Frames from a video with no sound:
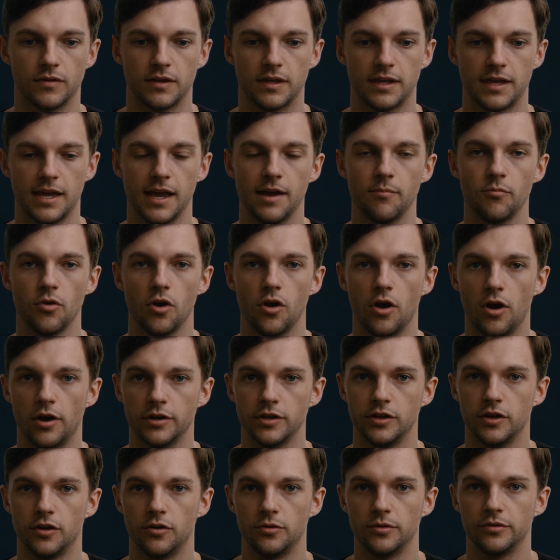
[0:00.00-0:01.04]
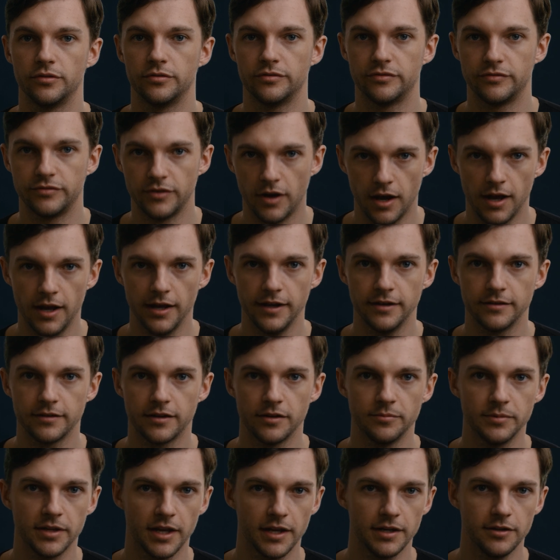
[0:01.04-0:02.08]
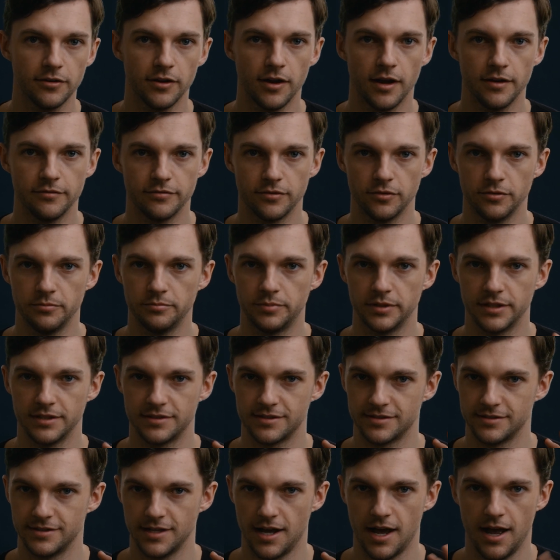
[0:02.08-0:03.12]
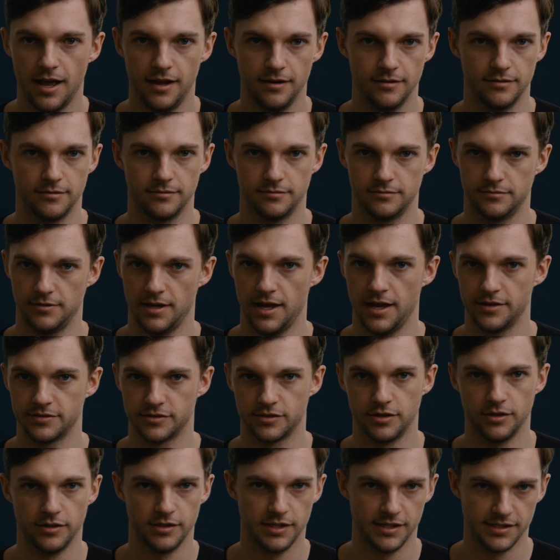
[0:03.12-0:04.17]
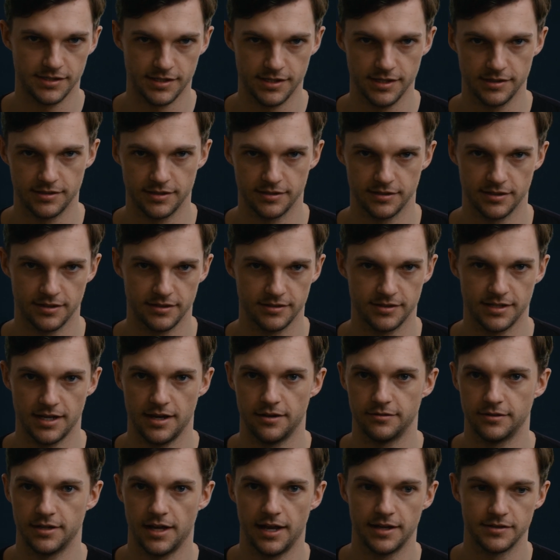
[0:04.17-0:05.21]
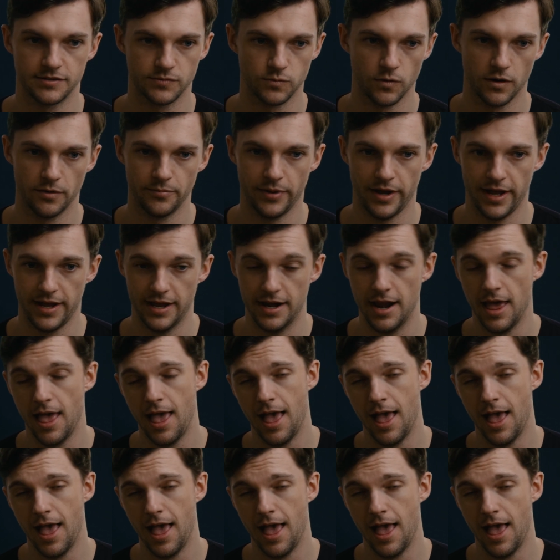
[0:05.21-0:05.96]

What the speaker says: camera audio is fine coming out of your iPhone, but it's not as good as this is gonna sound. I swear by it.